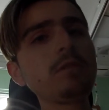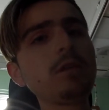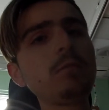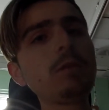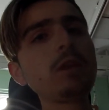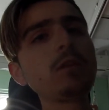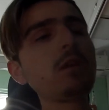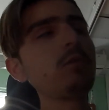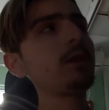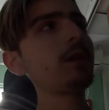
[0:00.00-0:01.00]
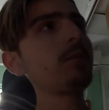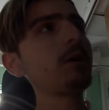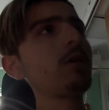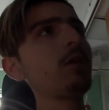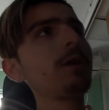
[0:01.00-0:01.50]
I'll let you know when I get my
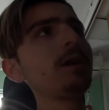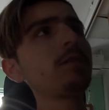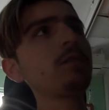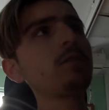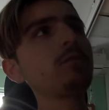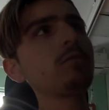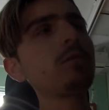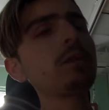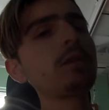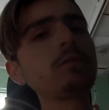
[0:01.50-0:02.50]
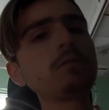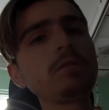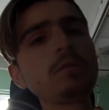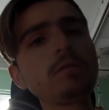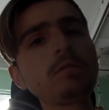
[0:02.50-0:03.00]
car back. You'll probably know.
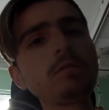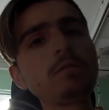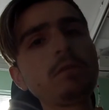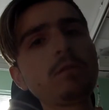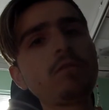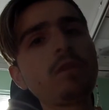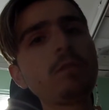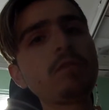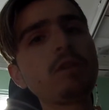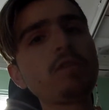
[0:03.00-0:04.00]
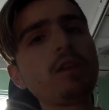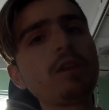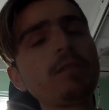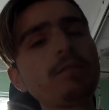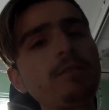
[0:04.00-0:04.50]
Because I'll be so
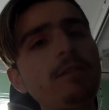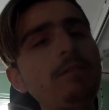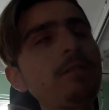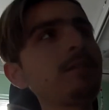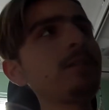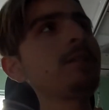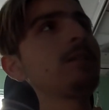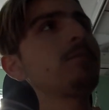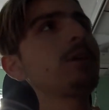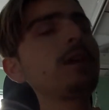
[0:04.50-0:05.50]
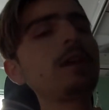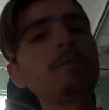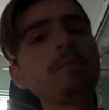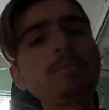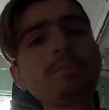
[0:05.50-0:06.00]
excited. But yeah.
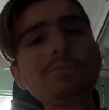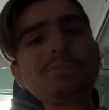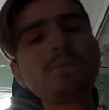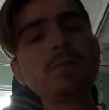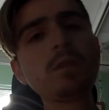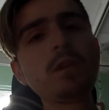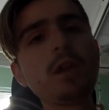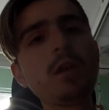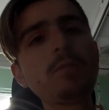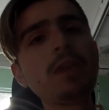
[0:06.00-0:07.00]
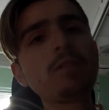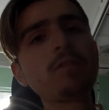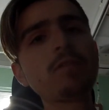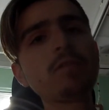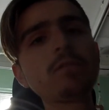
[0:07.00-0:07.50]
That's
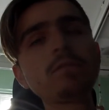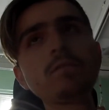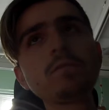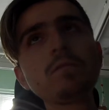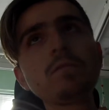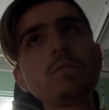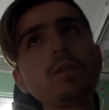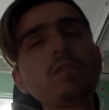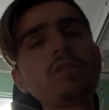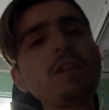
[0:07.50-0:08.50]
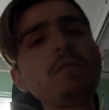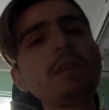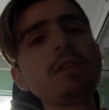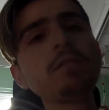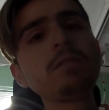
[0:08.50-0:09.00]
what I would say,
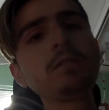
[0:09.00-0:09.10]
really.